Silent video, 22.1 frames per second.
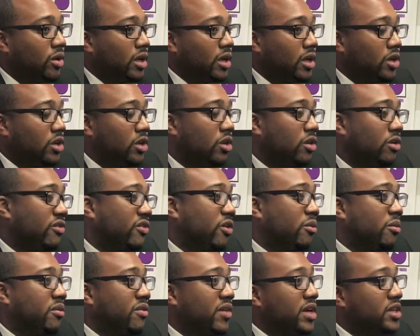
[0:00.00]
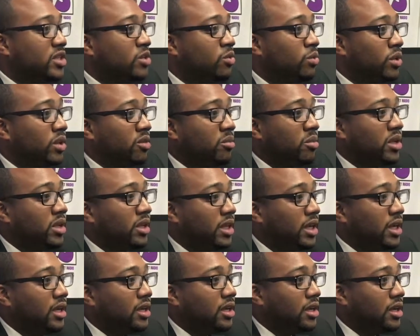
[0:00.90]
you know, affirmative action wouldn't have been
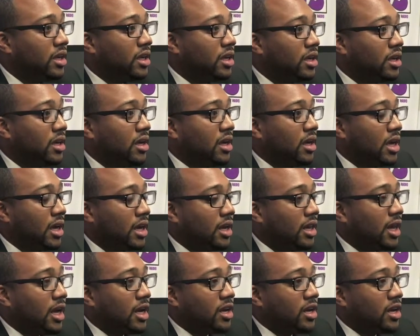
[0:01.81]
needed had a lot